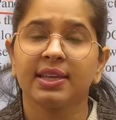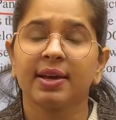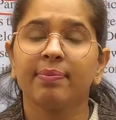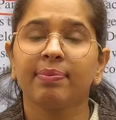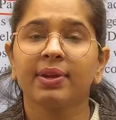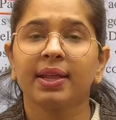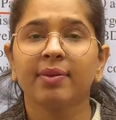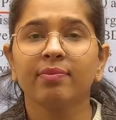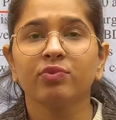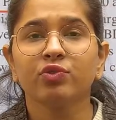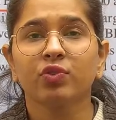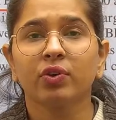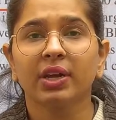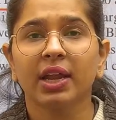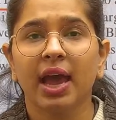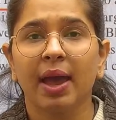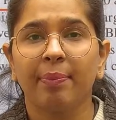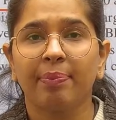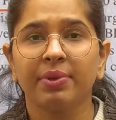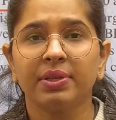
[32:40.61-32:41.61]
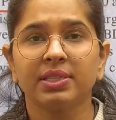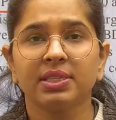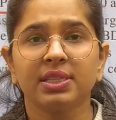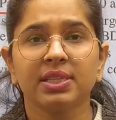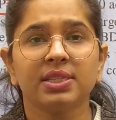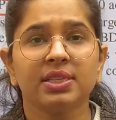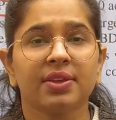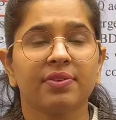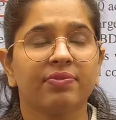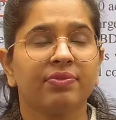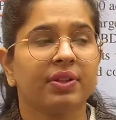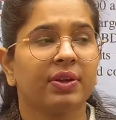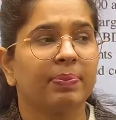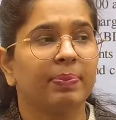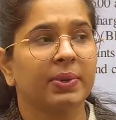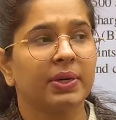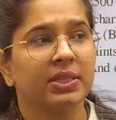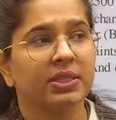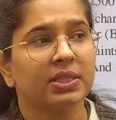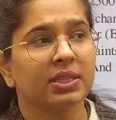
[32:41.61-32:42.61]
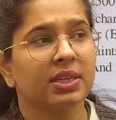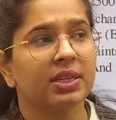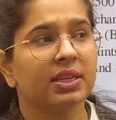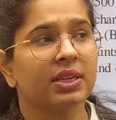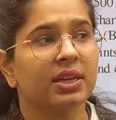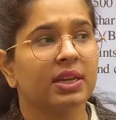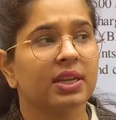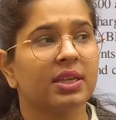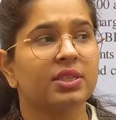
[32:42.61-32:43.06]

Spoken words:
Sometimes what happens is, if the person